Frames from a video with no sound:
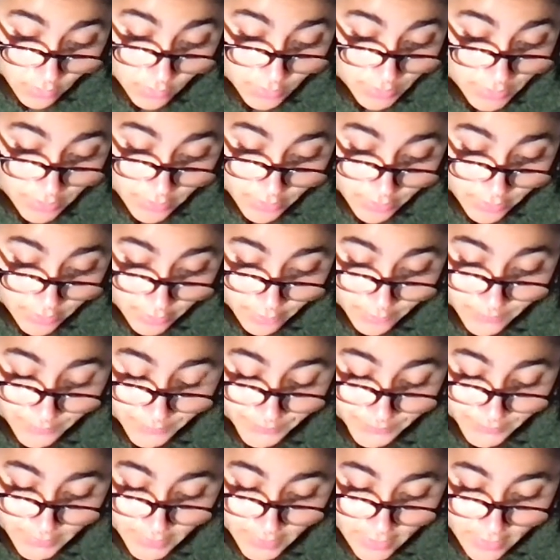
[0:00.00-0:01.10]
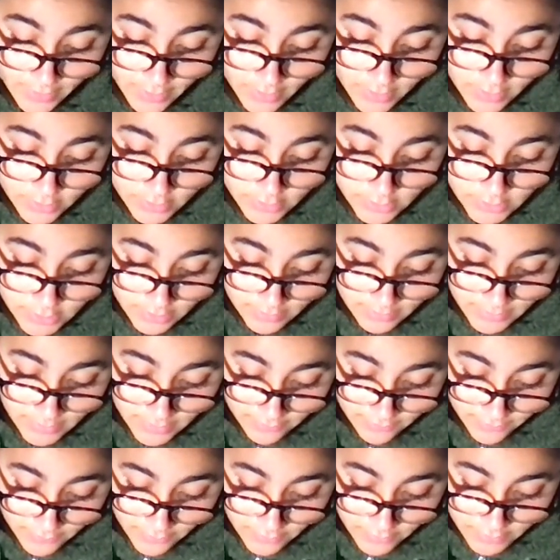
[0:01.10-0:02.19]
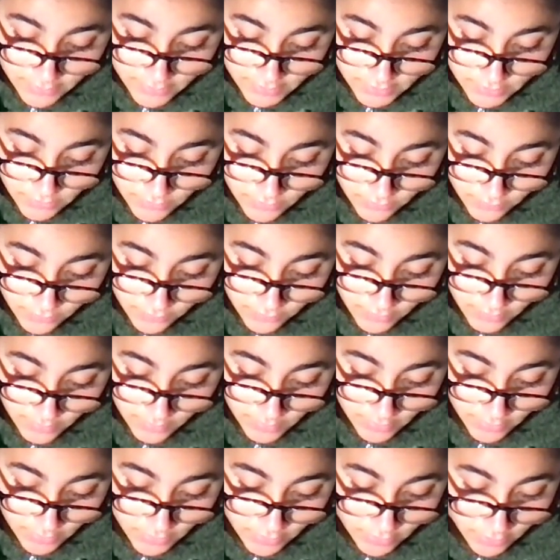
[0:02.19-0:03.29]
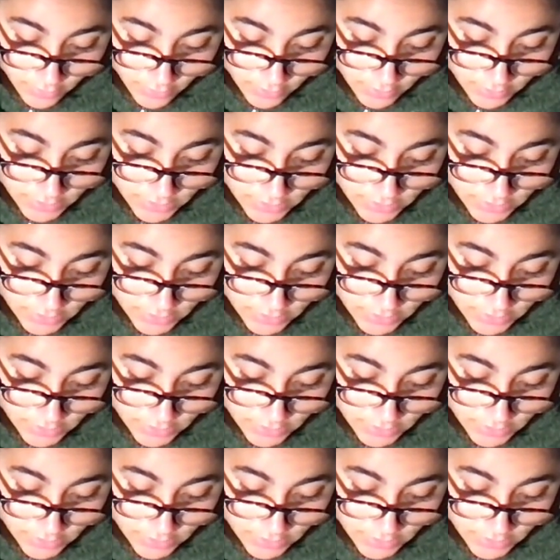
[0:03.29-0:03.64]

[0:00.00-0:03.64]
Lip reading: we don't know. Some the folks from across